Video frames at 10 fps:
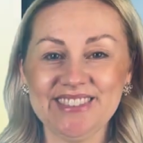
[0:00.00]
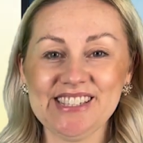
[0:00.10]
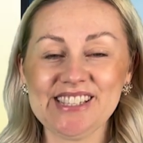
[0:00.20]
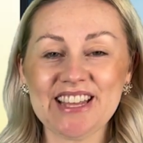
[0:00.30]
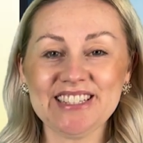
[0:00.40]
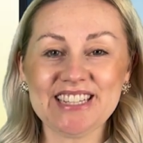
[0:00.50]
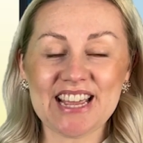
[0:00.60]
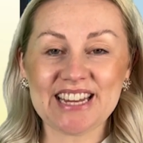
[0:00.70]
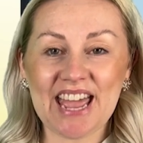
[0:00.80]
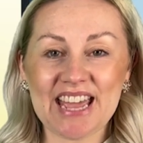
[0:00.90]
The
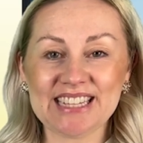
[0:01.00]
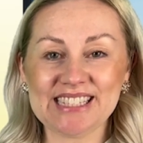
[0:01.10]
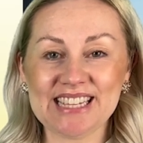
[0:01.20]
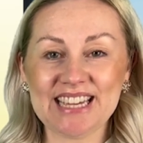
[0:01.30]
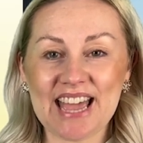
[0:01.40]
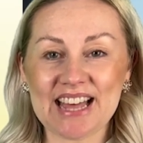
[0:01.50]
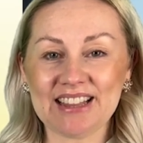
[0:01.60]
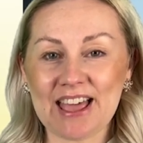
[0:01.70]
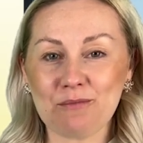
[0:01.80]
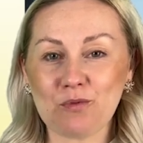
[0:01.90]
SUN2000
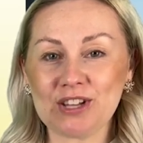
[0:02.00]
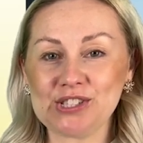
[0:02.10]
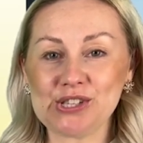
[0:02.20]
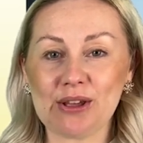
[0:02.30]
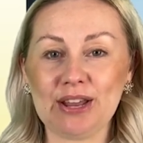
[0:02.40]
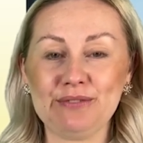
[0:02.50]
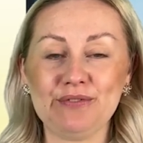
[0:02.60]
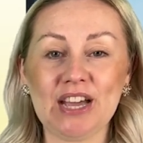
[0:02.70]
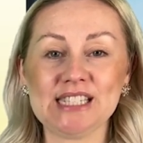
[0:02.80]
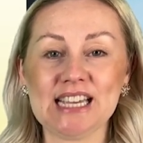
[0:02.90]
10KTL-M1 solar
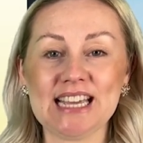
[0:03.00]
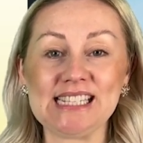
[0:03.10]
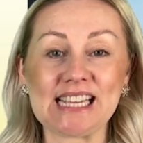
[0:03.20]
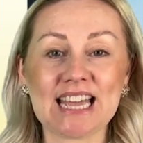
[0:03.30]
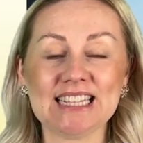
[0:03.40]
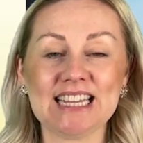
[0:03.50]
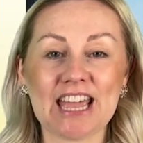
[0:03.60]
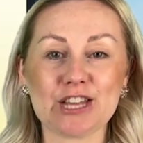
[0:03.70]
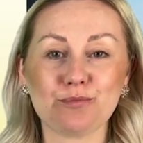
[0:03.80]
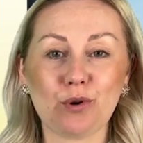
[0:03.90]
inverter is a
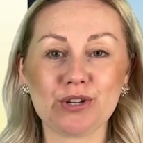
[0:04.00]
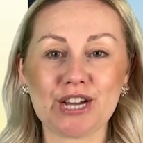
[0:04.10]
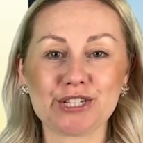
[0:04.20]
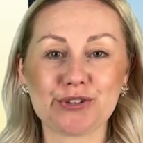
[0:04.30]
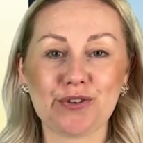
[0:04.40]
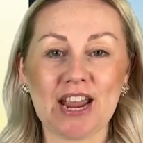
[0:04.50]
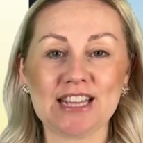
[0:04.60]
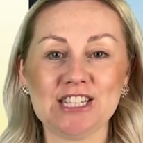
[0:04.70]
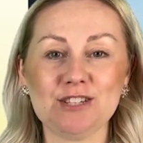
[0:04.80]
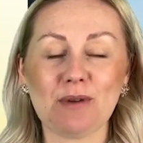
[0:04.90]
cutting-edge product
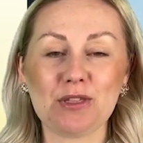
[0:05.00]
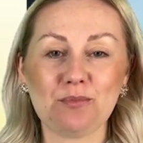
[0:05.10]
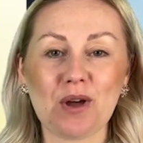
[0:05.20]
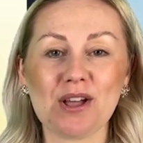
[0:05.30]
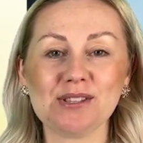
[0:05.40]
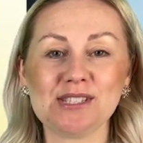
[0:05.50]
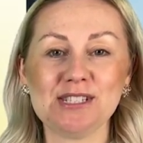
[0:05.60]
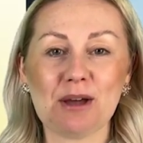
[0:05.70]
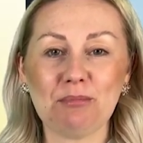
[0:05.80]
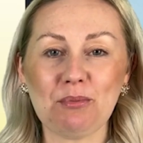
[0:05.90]
created by the world's
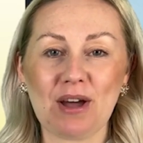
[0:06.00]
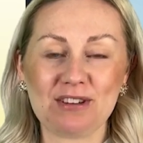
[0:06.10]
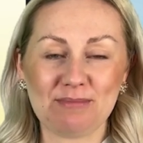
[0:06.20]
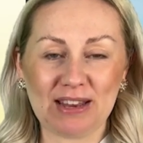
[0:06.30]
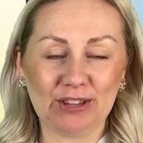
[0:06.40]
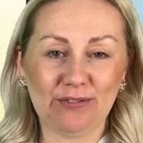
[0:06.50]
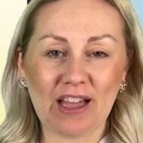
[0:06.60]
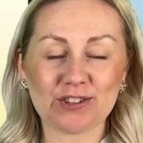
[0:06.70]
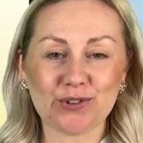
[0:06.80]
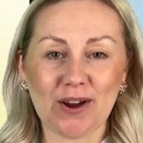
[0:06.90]
number one
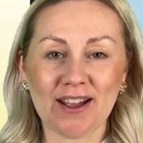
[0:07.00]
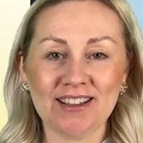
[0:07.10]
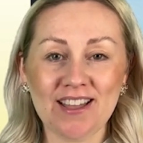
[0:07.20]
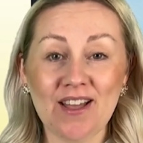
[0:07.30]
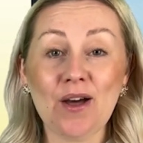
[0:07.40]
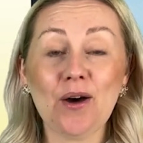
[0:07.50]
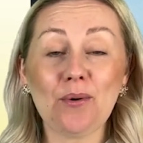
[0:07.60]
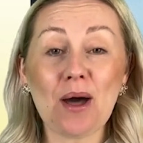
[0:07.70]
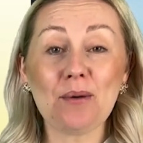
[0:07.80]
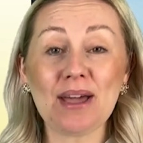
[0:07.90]
manufacturer,
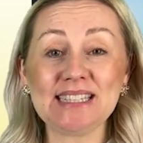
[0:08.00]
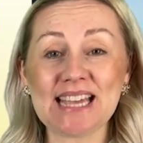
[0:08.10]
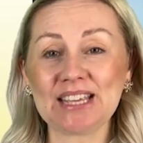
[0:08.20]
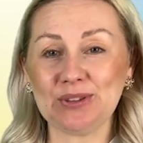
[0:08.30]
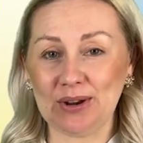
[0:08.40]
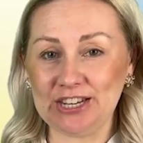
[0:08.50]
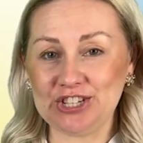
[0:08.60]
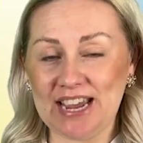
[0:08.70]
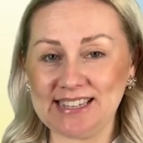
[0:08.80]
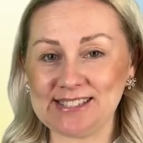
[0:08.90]
Huawei
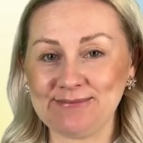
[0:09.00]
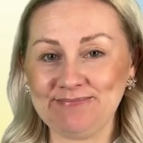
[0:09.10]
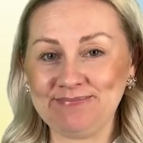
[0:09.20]
Technologies.